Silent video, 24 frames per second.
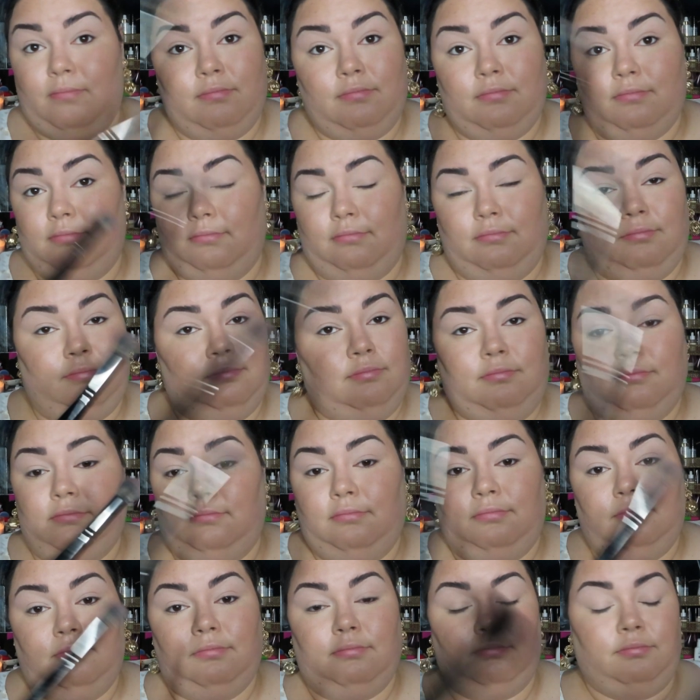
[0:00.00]

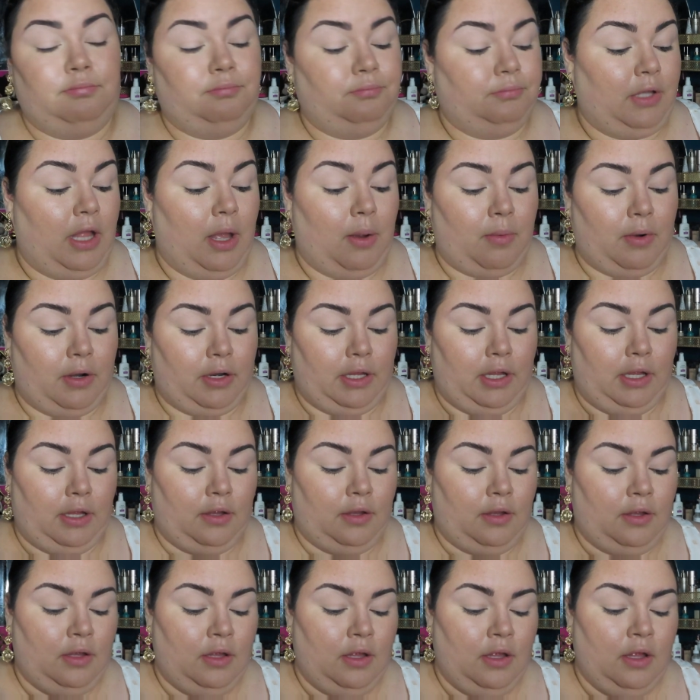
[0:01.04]
not working.